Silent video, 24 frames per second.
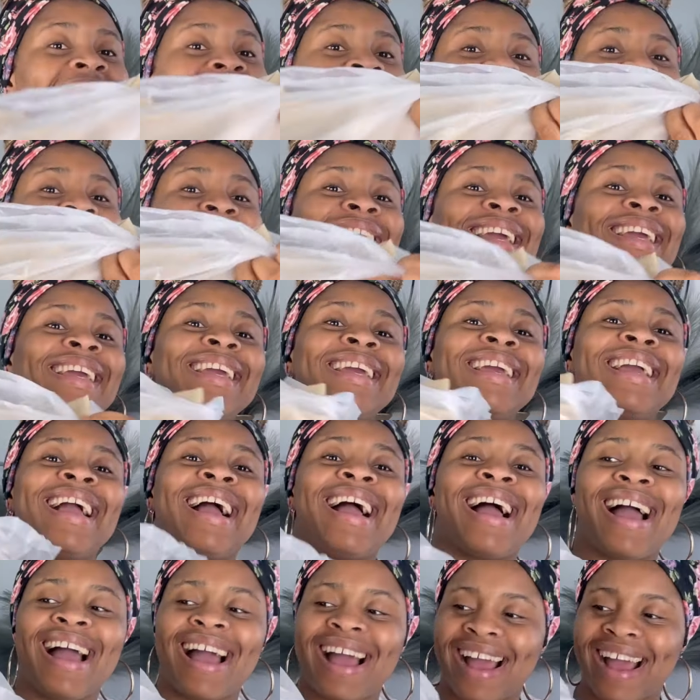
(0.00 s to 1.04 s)
And
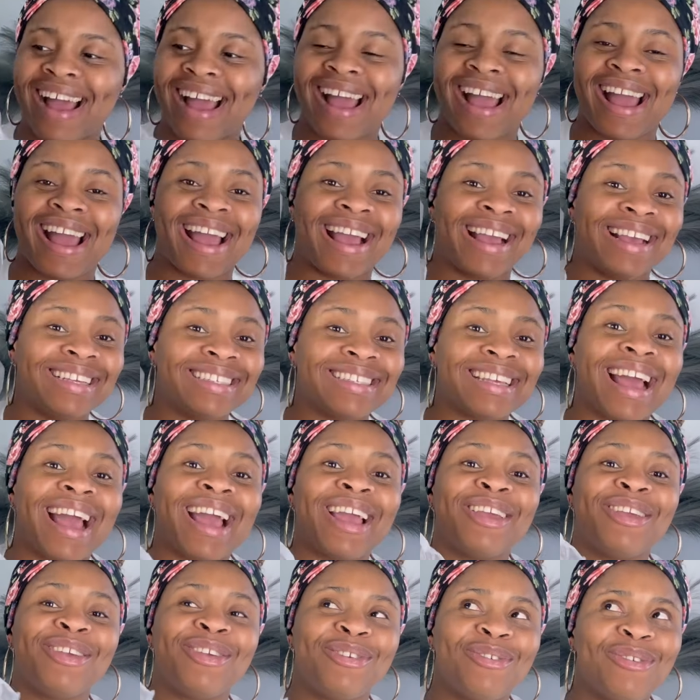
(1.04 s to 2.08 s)
guys,
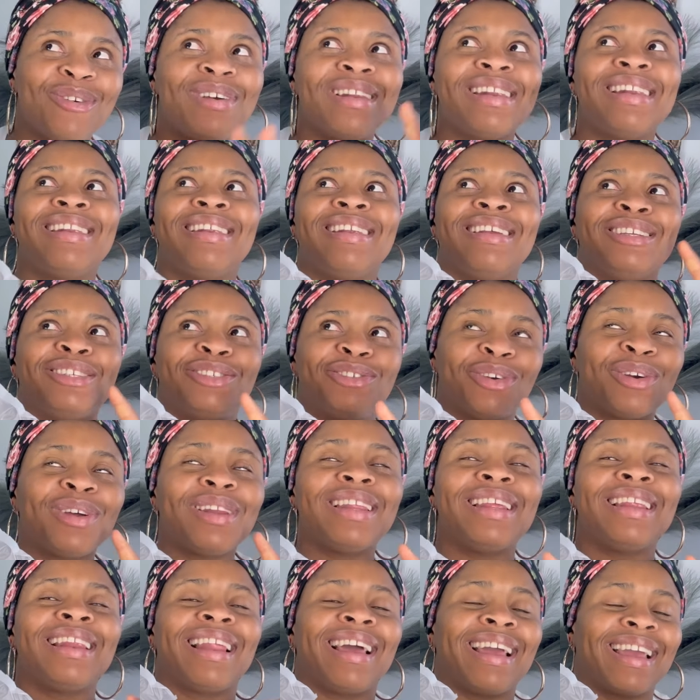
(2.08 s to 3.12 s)
are you
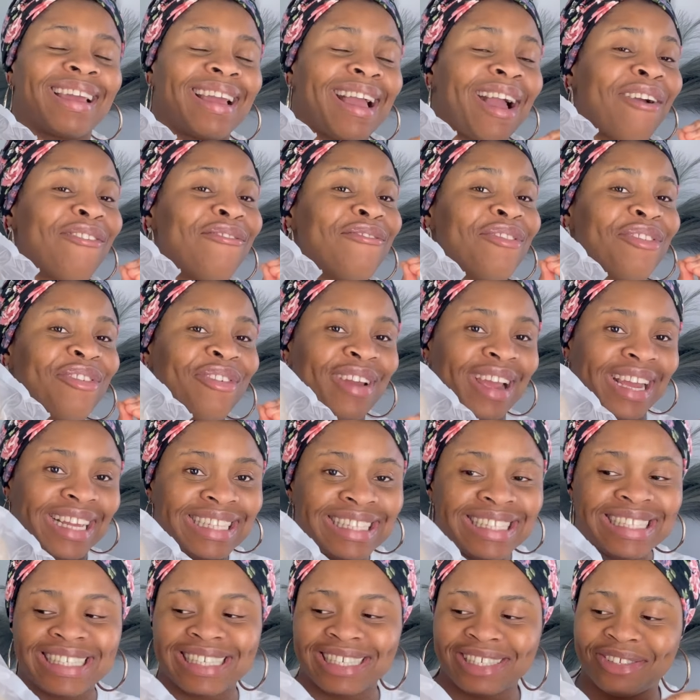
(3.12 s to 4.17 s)
literally like
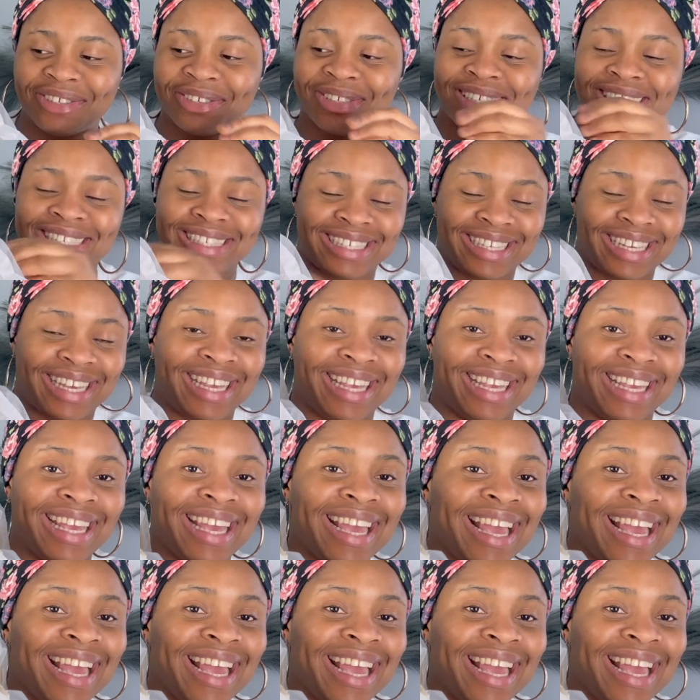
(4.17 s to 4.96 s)
ready to see